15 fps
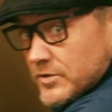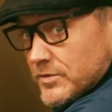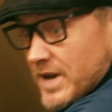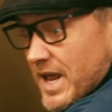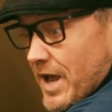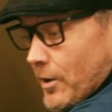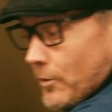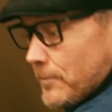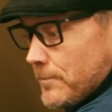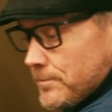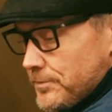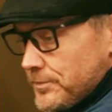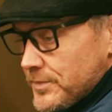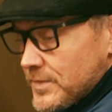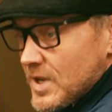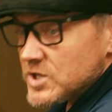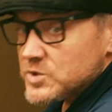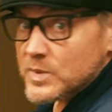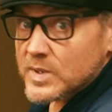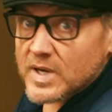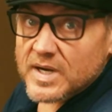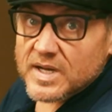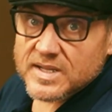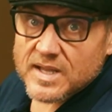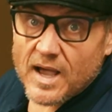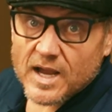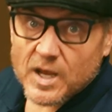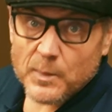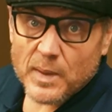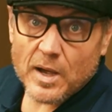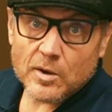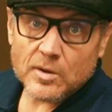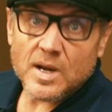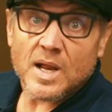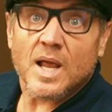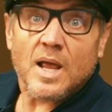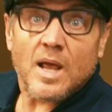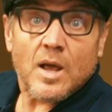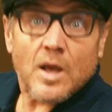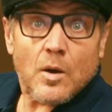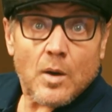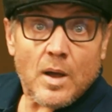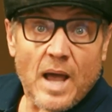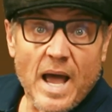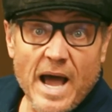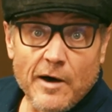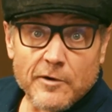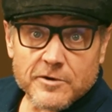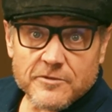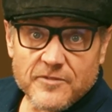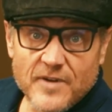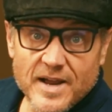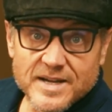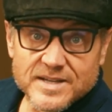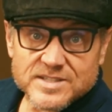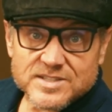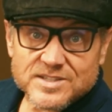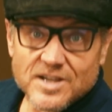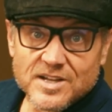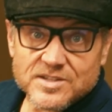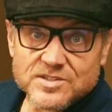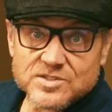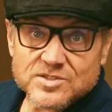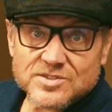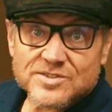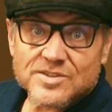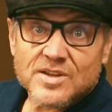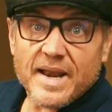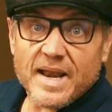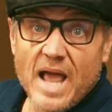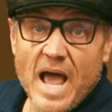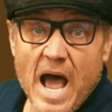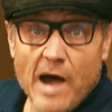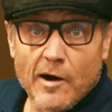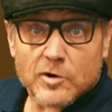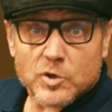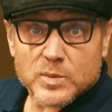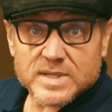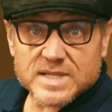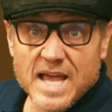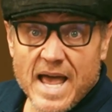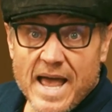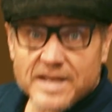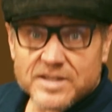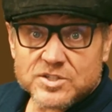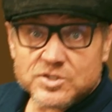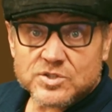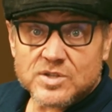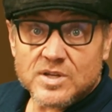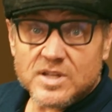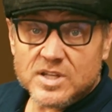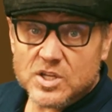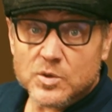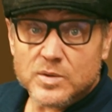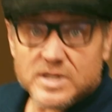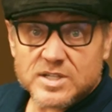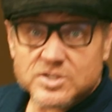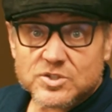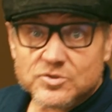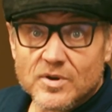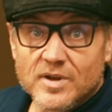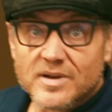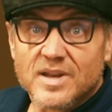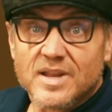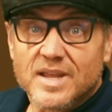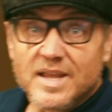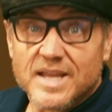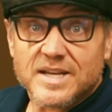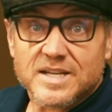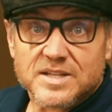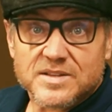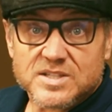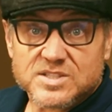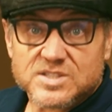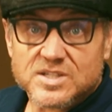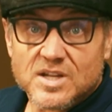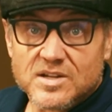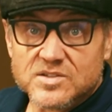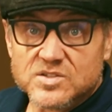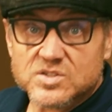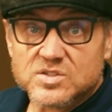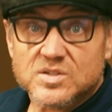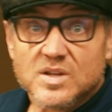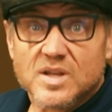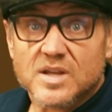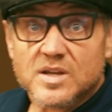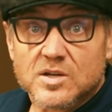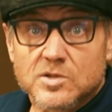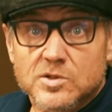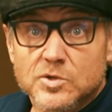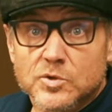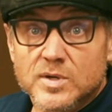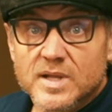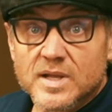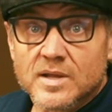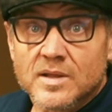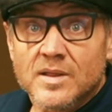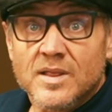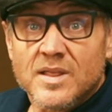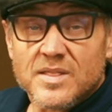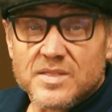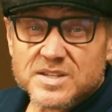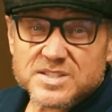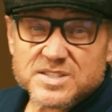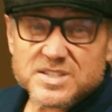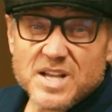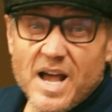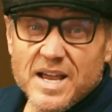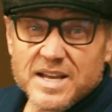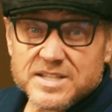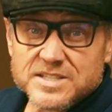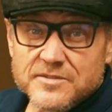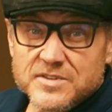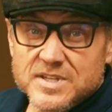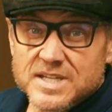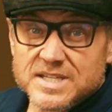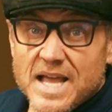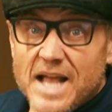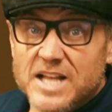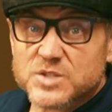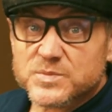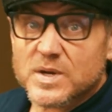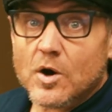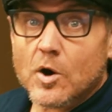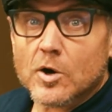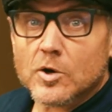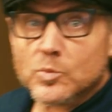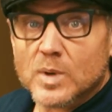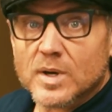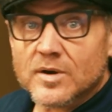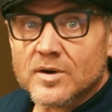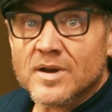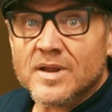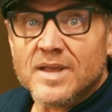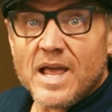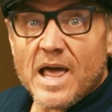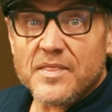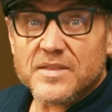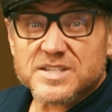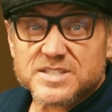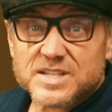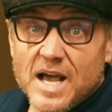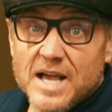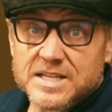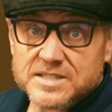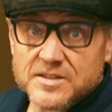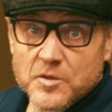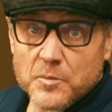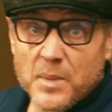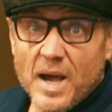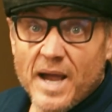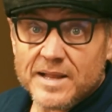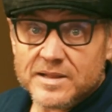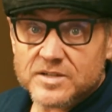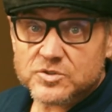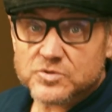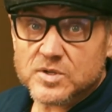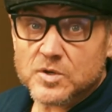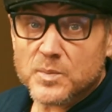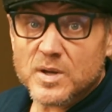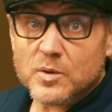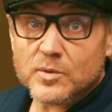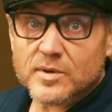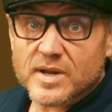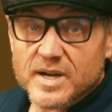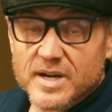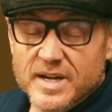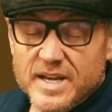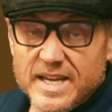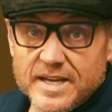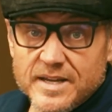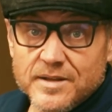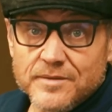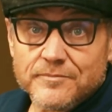do now is we're gonna talk about how to find studs and how to attach UniStrut into the studs, including the size of the attachment hardware and the size of the pilot drill bit we're gonna need.